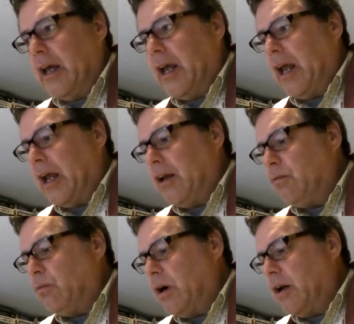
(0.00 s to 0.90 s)

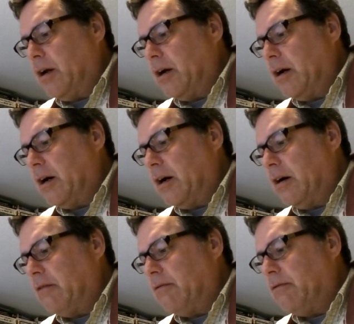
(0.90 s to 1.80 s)
and one
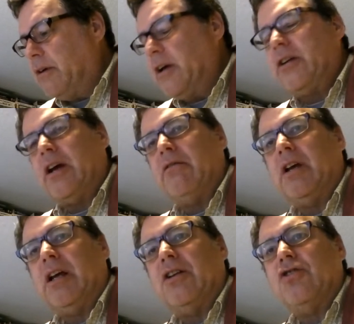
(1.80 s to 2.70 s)
of
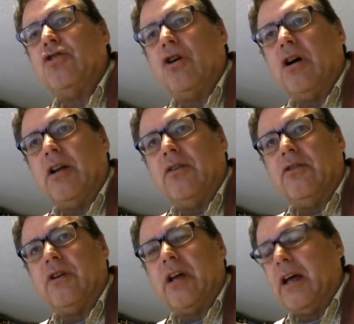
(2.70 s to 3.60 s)
Terry and
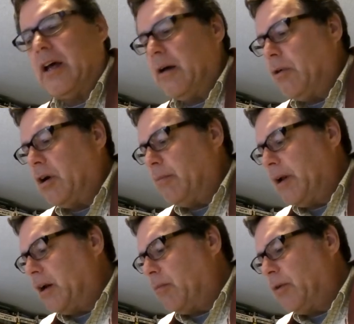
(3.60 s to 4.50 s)
John's on
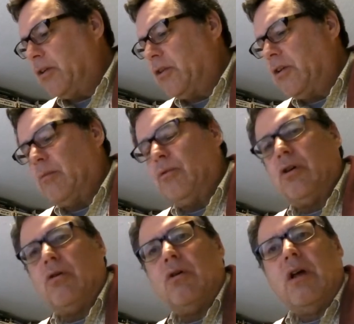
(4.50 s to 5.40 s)
embedded operating systems.
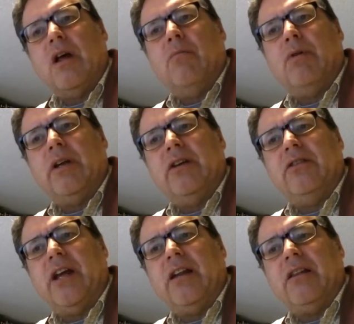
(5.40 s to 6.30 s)
So
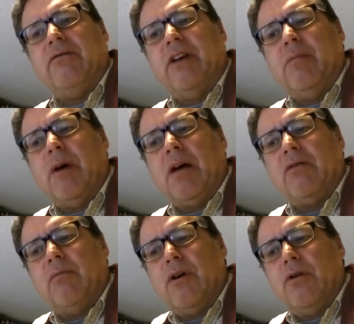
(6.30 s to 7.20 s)
please take the feedback
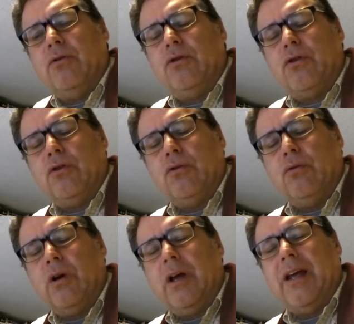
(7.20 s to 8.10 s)
from those
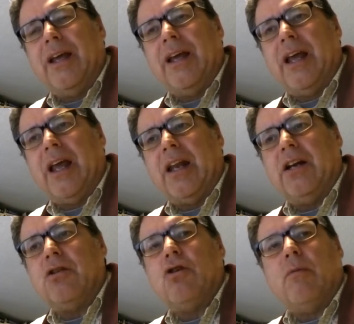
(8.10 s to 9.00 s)
2 and
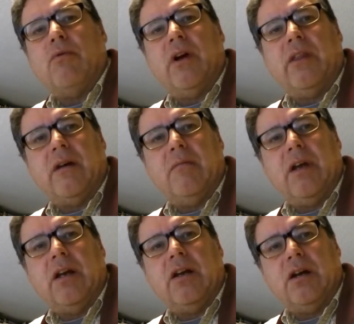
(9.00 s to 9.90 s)
incorporate them
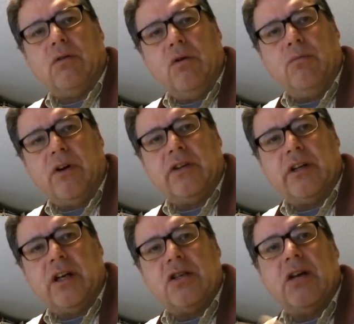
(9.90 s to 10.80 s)
into your own
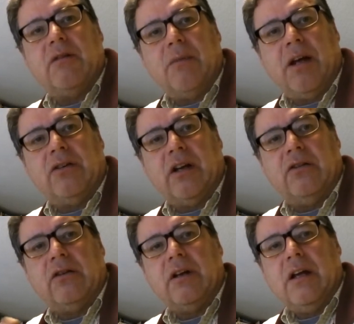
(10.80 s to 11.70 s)
presentation if it makes sense.